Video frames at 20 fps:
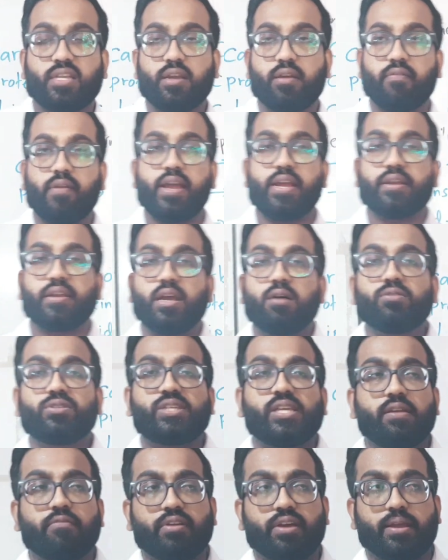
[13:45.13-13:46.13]
Right. Now
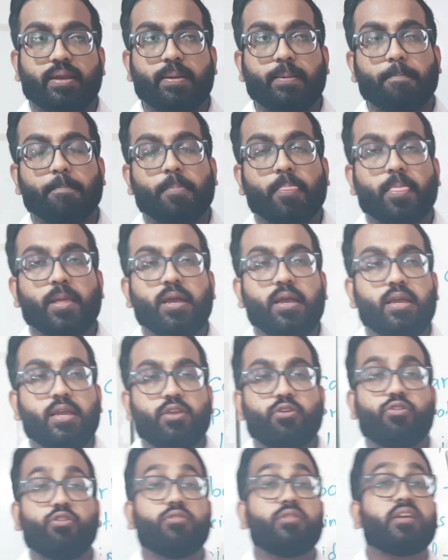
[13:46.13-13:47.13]
children,
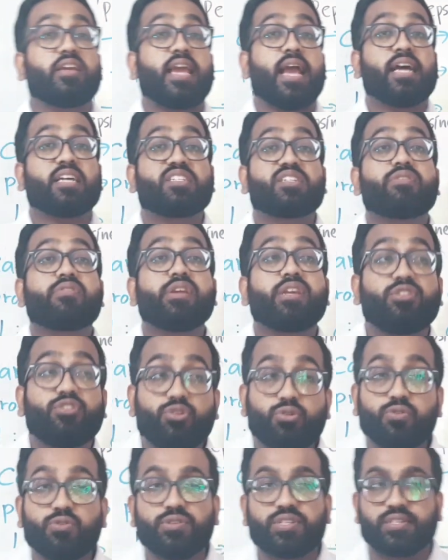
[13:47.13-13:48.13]
you know the gastric
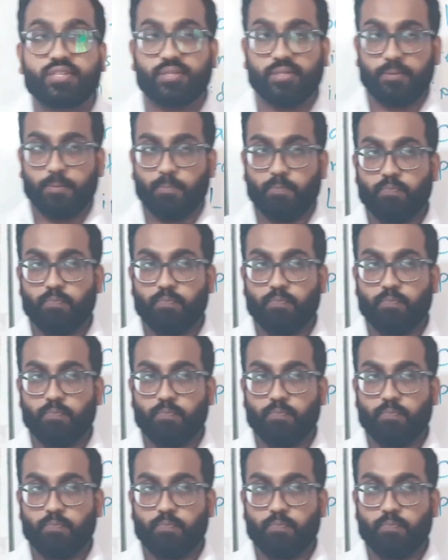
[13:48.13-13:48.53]
juice,